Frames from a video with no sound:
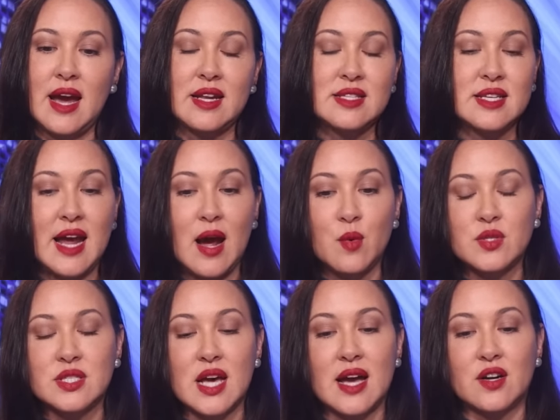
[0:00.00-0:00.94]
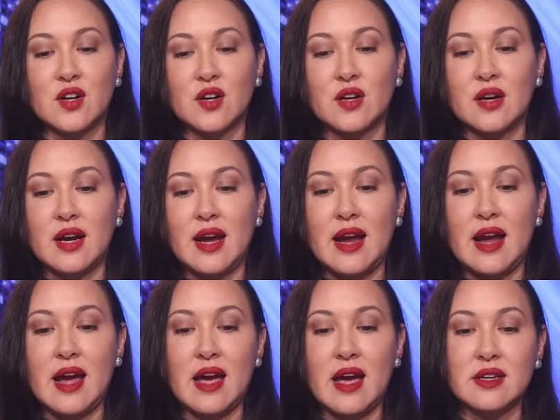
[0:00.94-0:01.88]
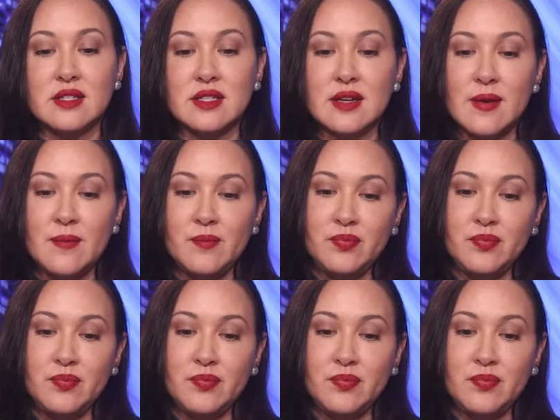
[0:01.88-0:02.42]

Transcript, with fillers: and he's an outsider and